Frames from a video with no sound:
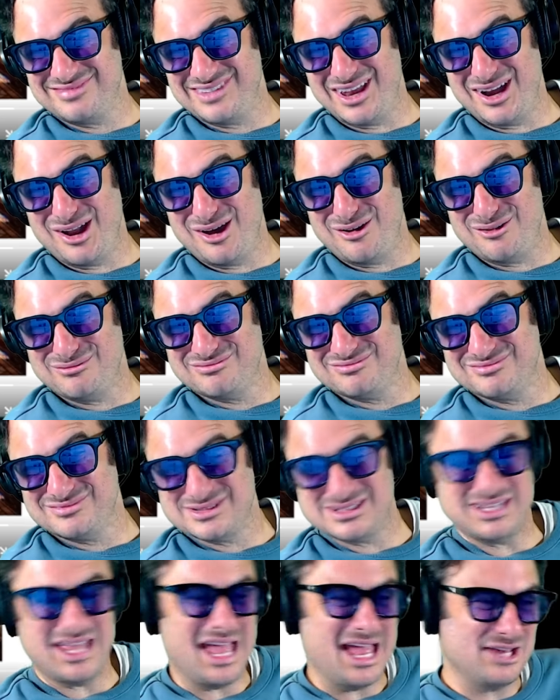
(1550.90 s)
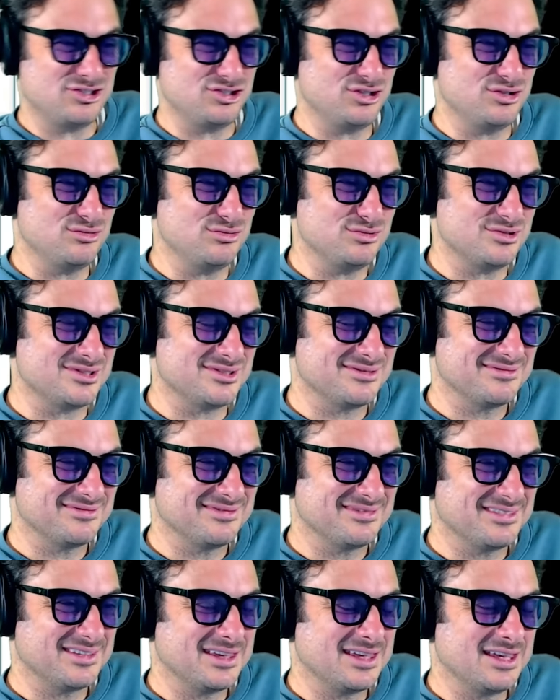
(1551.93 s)
You know, statues,
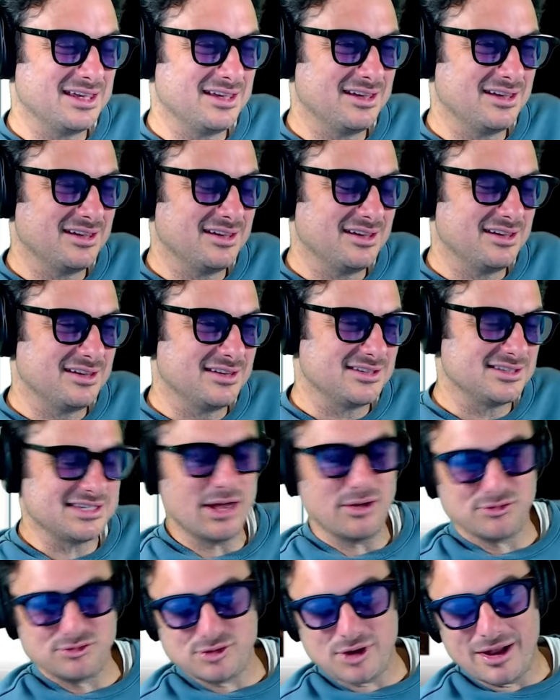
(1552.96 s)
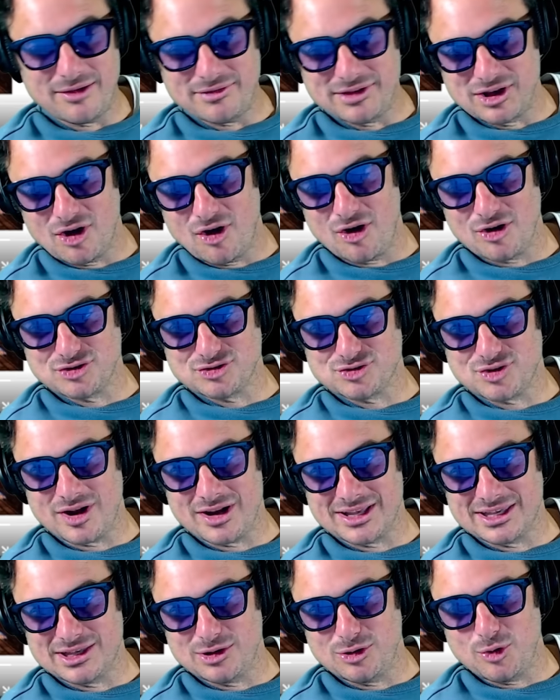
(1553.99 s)
self-driving cars
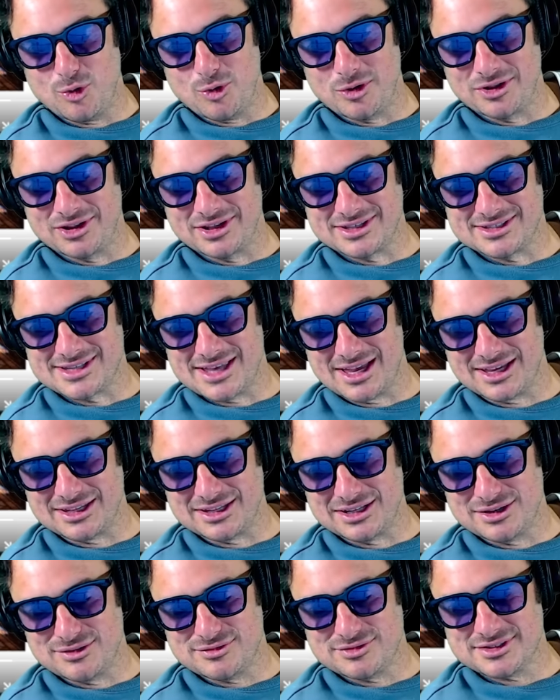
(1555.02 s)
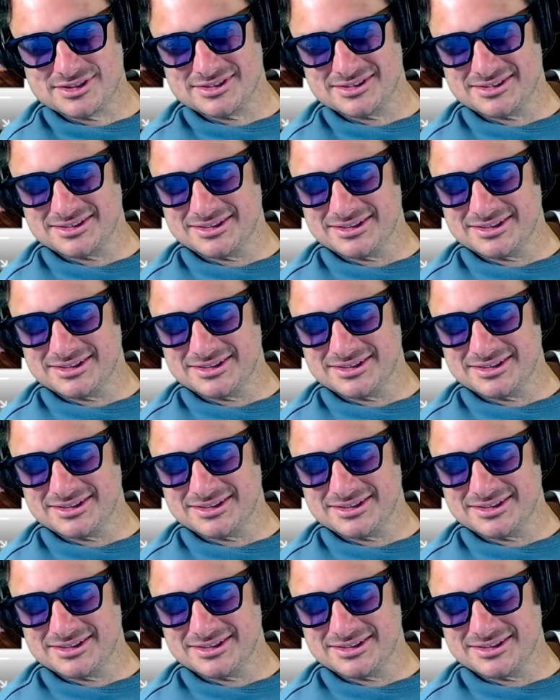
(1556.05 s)
trying to kill oil executives.